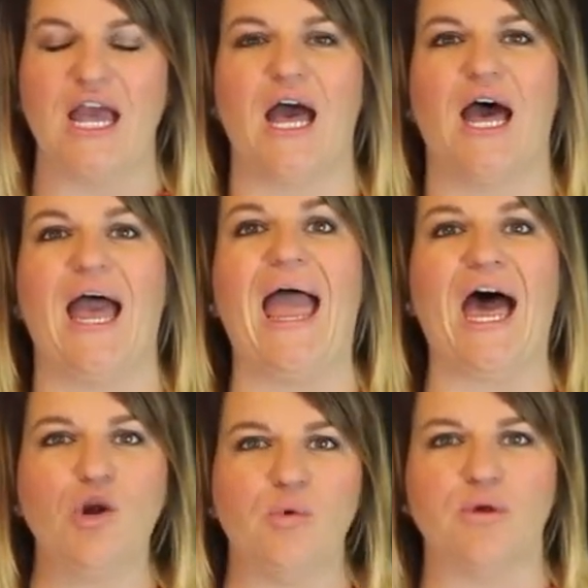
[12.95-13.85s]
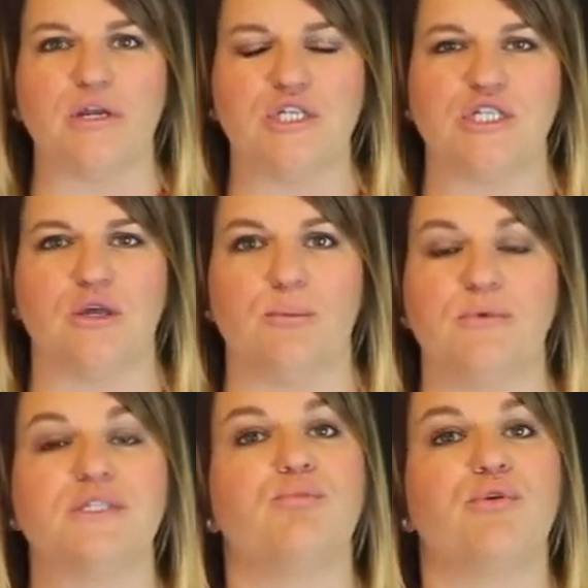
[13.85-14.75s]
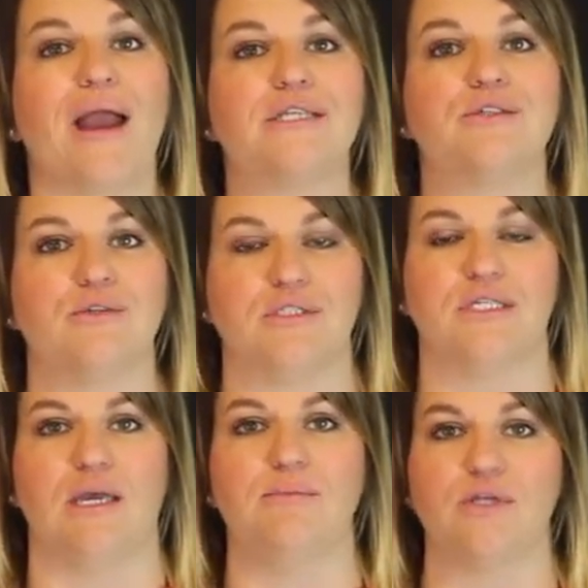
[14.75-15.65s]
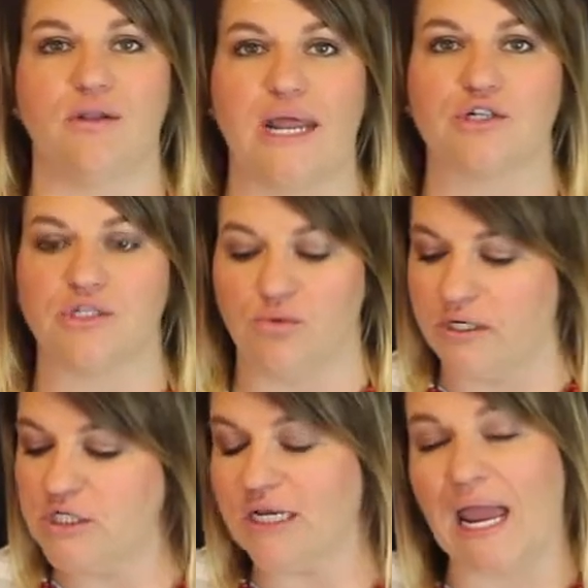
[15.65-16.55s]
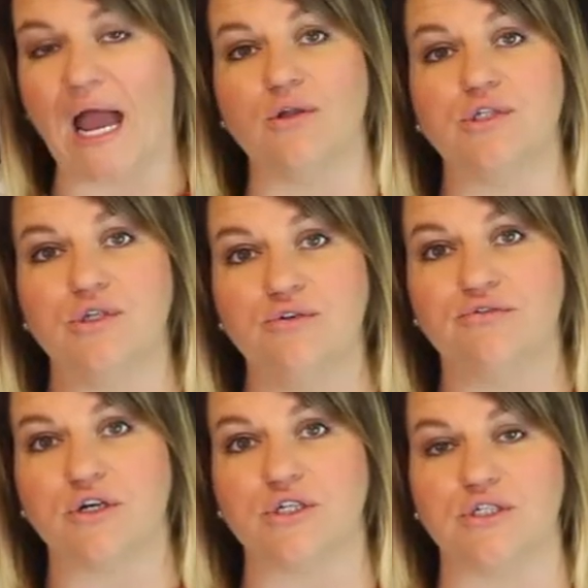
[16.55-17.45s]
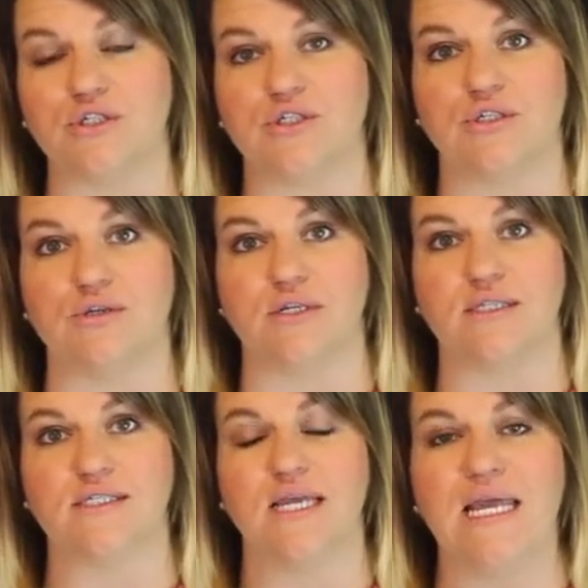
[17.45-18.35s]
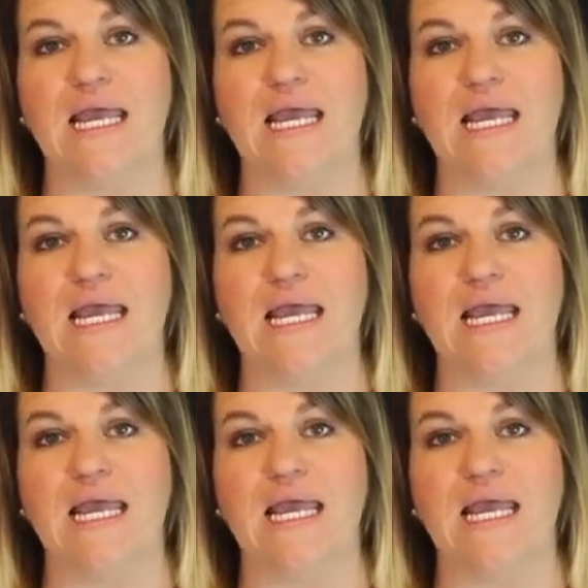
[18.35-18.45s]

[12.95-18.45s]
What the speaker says: How do we reach them? Some practical tips on actually reaching out to first-year students.